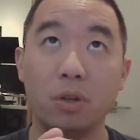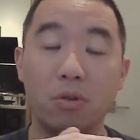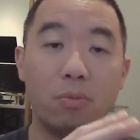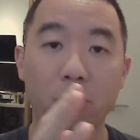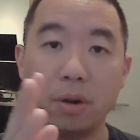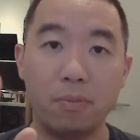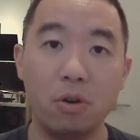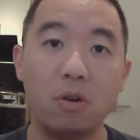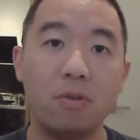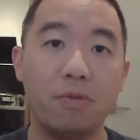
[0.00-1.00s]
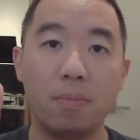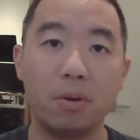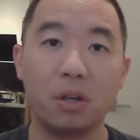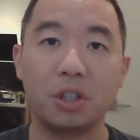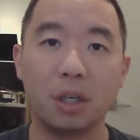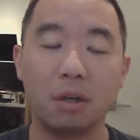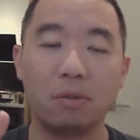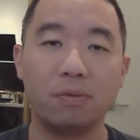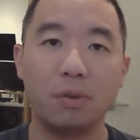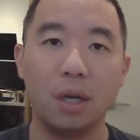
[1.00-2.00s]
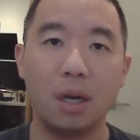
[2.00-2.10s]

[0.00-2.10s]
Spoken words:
when you remove the bookshelf,